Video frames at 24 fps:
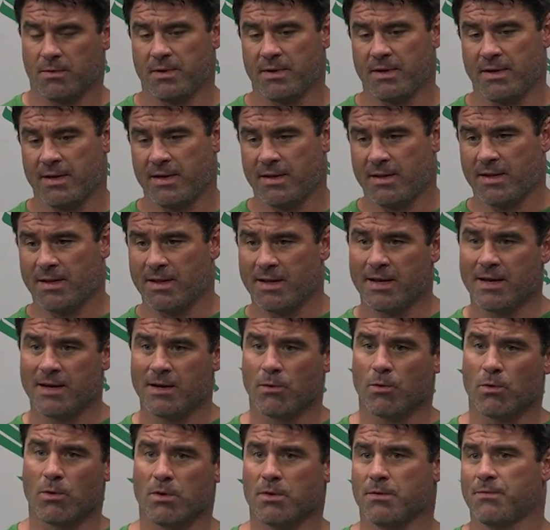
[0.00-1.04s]
and then
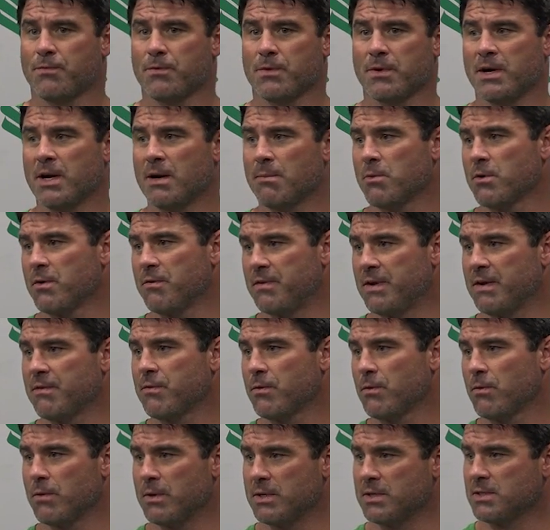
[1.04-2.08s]
indoor for a number of
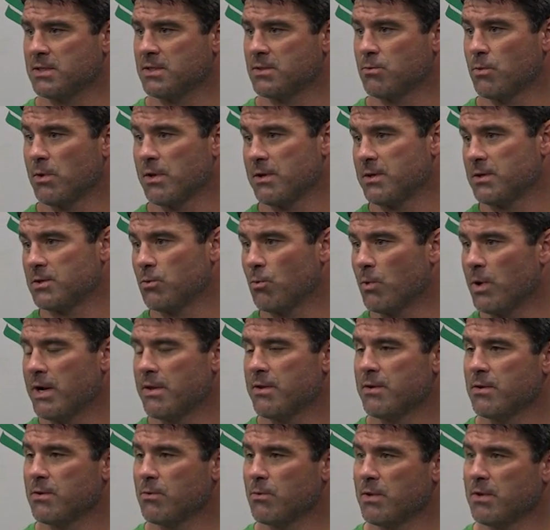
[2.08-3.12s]
different reasons, whether it's
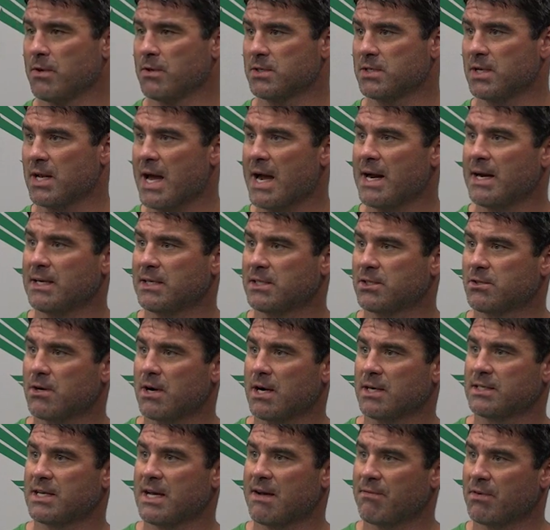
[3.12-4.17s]
weather, whether it's lightning
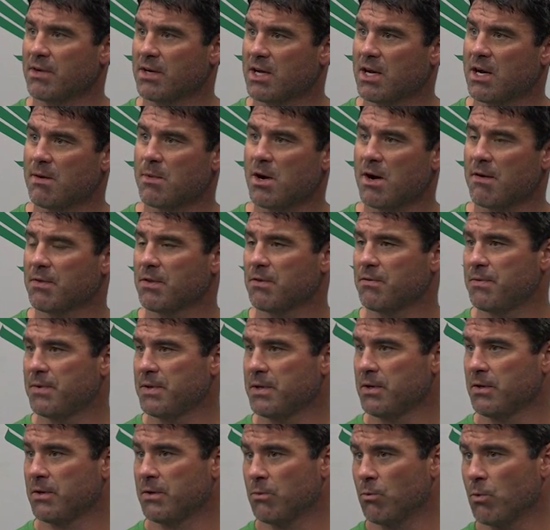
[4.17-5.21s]
strikes, having to come off the
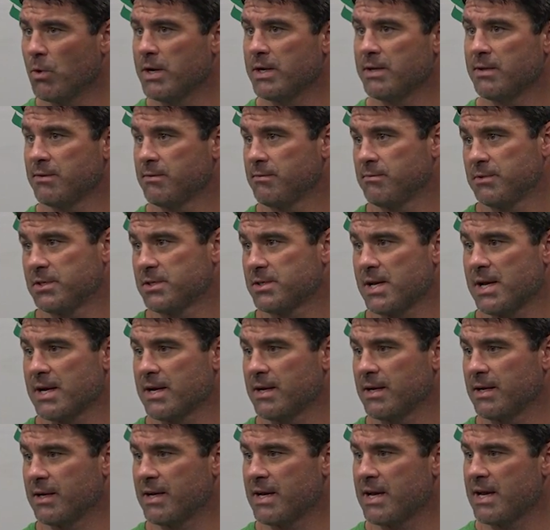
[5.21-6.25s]
field and wait, just like
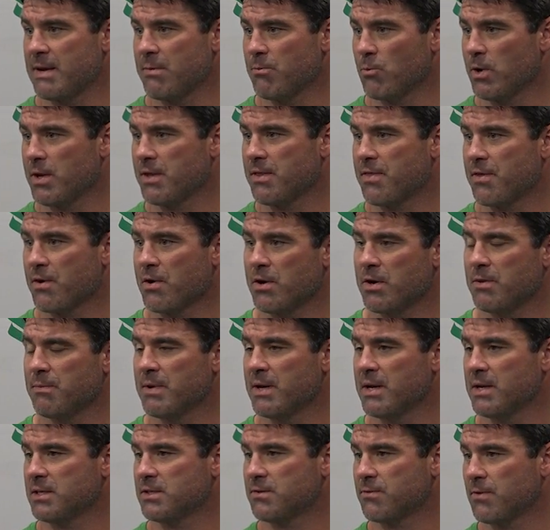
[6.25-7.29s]
in a game, wait 30
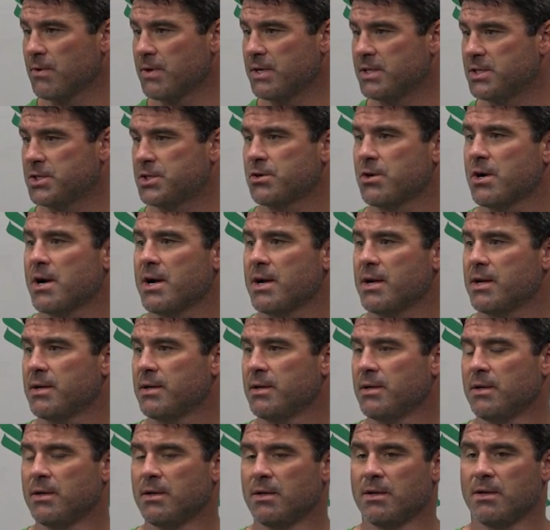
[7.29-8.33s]
minutes for each strike.
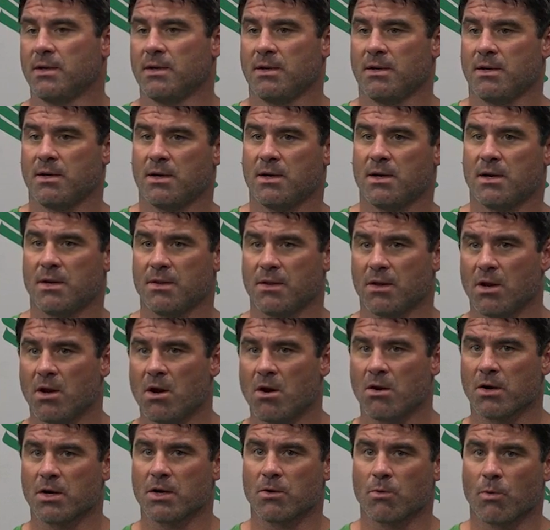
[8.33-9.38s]
The
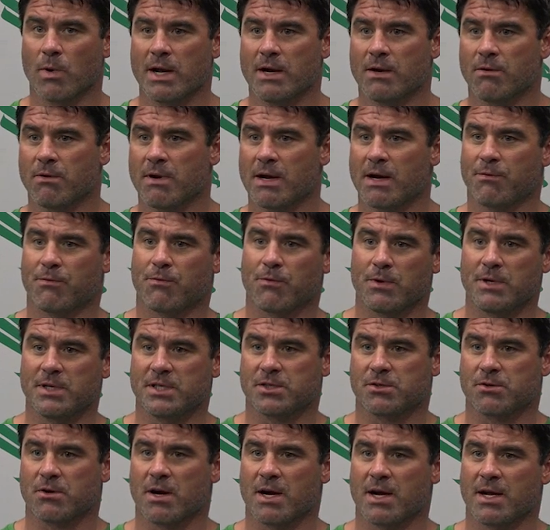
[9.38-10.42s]
longer you're waiting around for each
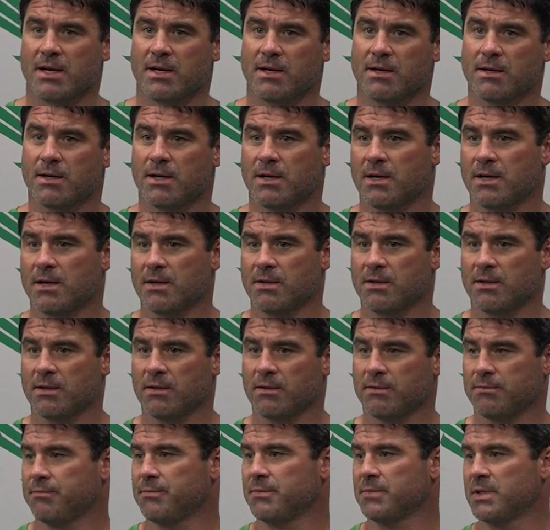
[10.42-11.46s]
strike,
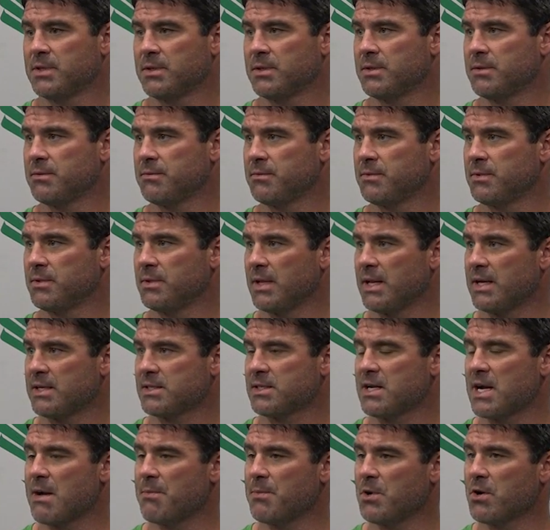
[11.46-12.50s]
the less
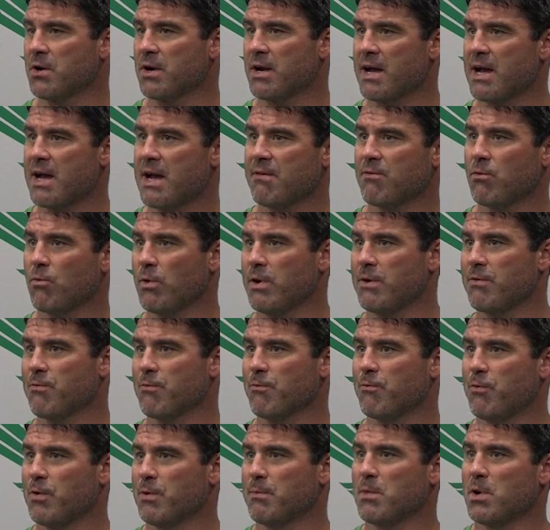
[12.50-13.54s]
time you're going to have away
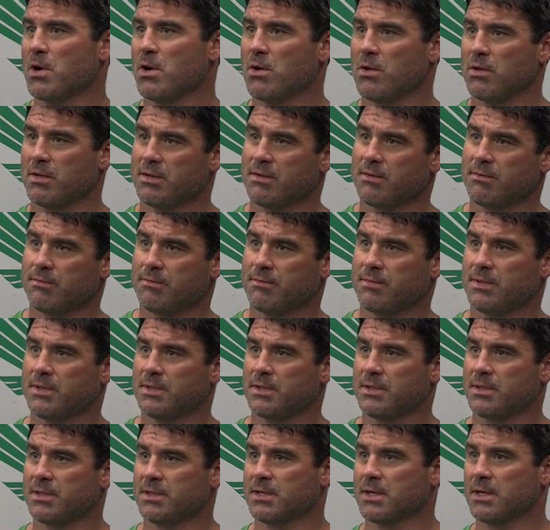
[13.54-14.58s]
from football, and
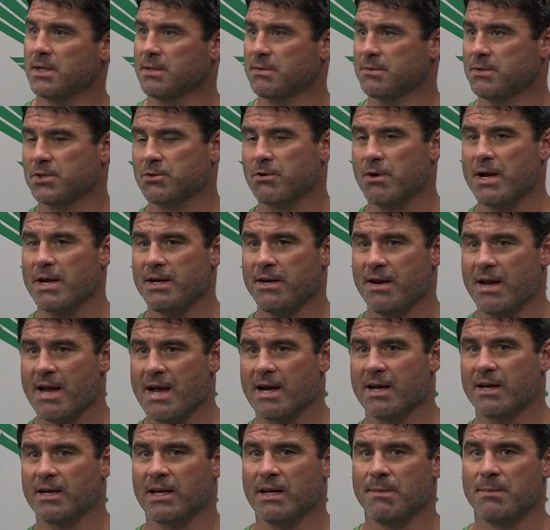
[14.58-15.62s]
it's going to strain you
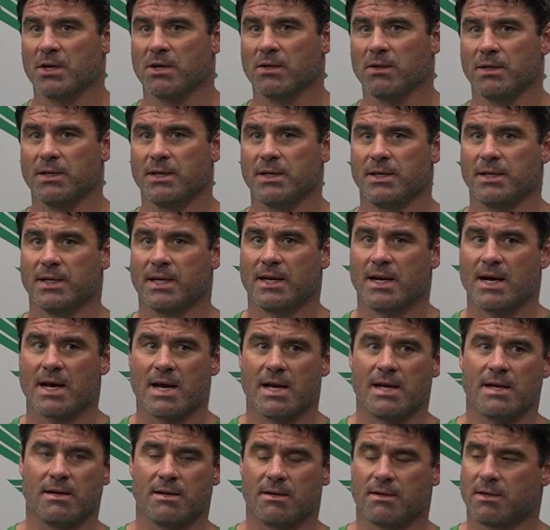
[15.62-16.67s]
academically at
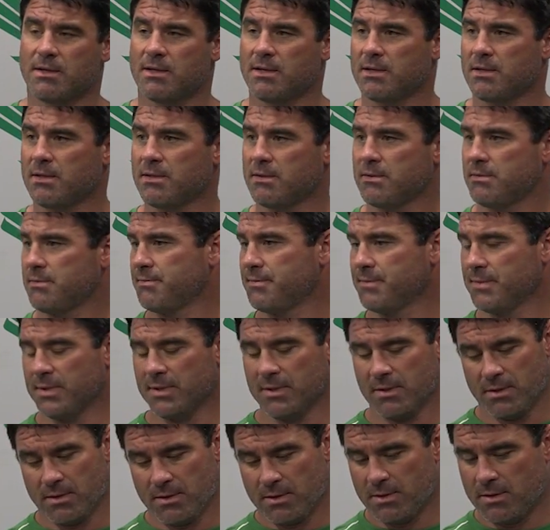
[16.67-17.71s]
night.
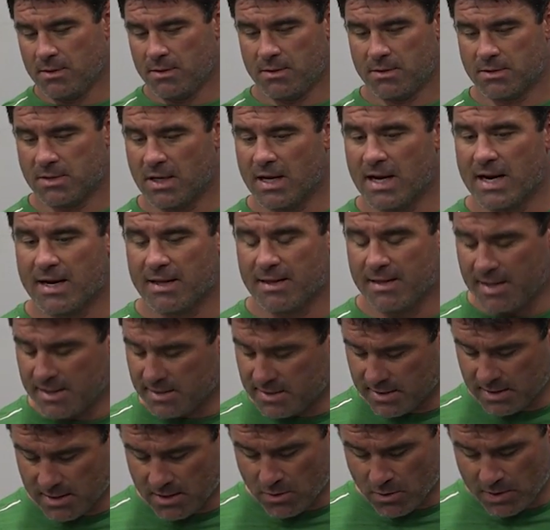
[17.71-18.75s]
There's a lot of things
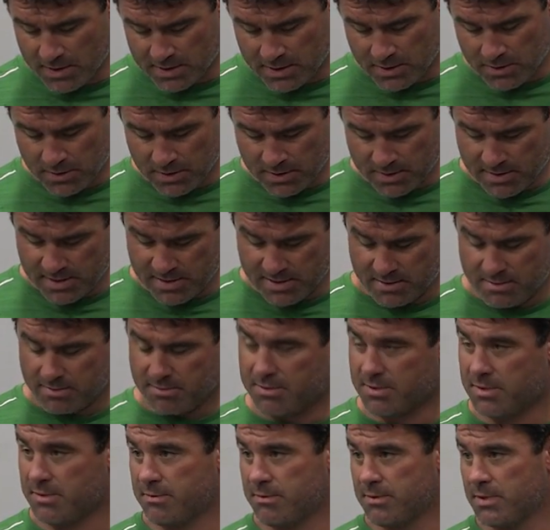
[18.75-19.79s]
that go into it. And then,
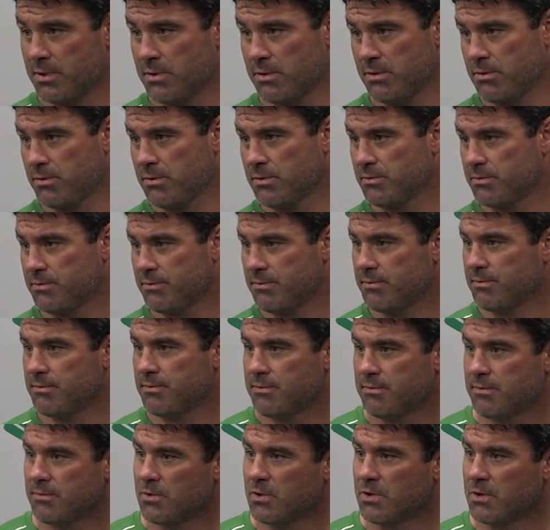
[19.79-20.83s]
two,
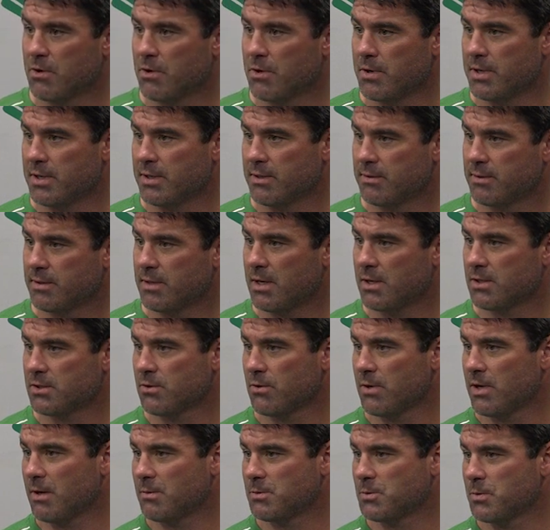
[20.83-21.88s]
recruiting. It
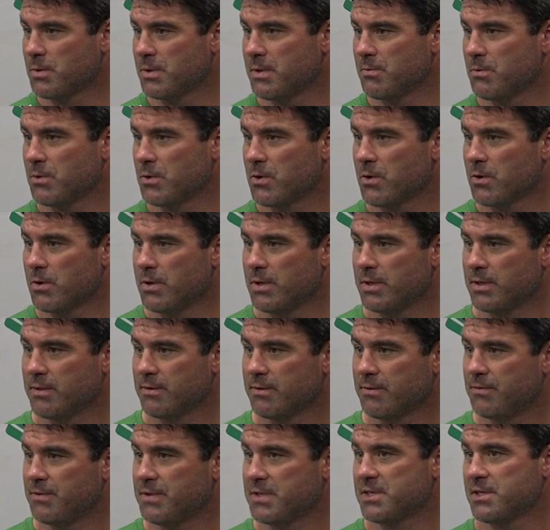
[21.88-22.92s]
also helps within recruiting,
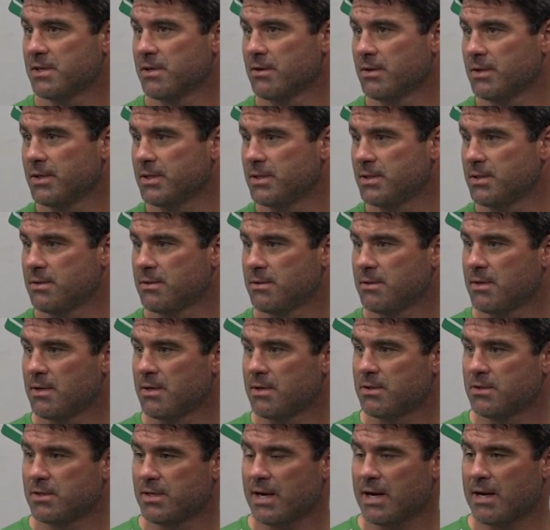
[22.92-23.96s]
facilities.
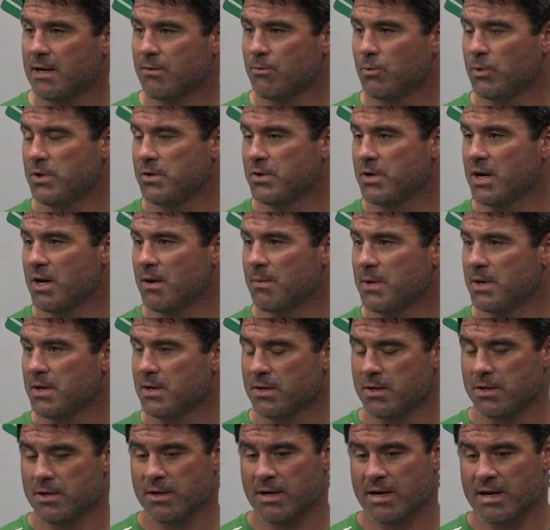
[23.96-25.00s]
Understanding when you come
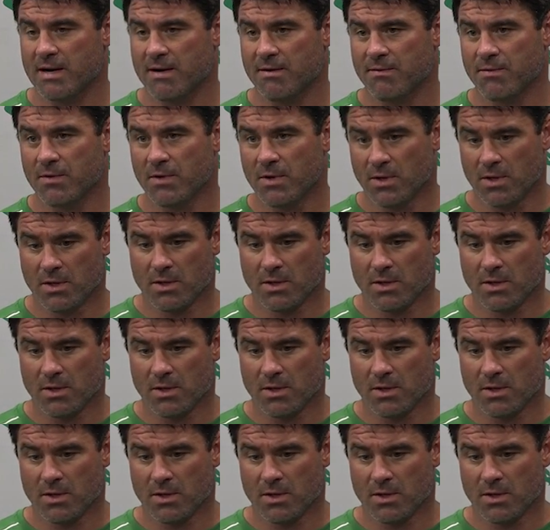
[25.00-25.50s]
here, you're going to have